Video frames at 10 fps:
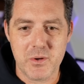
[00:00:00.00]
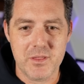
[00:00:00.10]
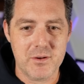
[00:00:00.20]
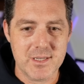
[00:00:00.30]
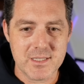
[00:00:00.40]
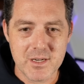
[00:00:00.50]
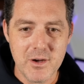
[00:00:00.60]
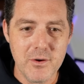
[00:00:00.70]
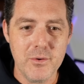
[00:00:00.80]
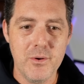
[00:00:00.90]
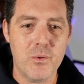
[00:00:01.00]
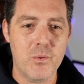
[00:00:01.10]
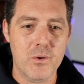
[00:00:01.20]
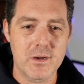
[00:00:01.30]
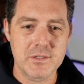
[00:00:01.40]
whether it's code
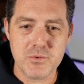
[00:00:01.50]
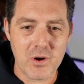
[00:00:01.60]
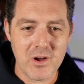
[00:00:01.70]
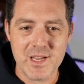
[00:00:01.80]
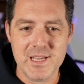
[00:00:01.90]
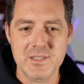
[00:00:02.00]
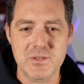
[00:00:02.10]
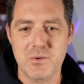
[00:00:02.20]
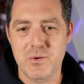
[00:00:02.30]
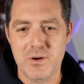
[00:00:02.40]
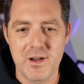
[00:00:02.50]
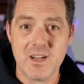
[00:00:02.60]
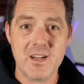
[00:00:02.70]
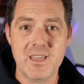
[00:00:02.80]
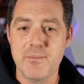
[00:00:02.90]
or drawings or
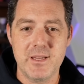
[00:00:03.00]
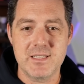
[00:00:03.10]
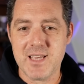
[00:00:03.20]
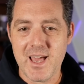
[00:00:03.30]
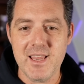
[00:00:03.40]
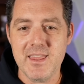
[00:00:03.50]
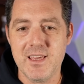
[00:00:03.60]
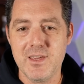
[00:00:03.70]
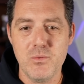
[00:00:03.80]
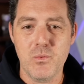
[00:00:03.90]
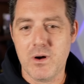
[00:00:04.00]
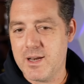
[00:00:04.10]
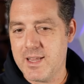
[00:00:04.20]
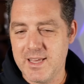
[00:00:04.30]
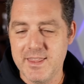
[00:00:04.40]
documents, anything you
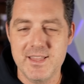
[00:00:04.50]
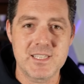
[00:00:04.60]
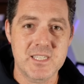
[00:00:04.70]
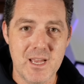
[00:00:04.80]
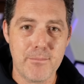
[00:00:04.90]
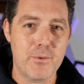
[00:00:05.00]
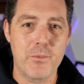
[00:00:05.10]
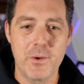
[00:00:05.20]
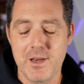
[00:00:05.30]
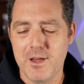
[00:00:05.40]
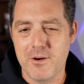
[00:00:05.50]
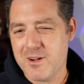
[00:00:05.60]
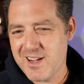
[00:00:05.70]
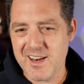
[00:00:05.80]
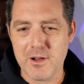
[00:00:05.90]
want in this separate window.
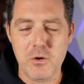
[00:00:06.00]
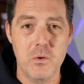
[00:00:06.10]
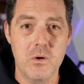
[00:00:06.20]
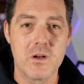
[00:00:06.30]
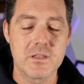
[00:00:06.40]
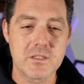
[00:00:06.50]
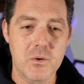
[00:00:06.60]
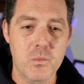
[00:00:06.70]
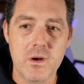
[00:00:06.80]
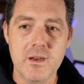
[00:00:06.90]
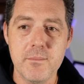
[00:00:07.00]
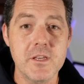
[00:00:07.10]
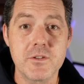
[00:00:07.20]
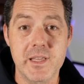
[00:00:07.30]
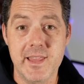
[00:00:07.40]
Kind of cool. So we're gonna be
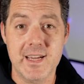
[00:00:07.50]
using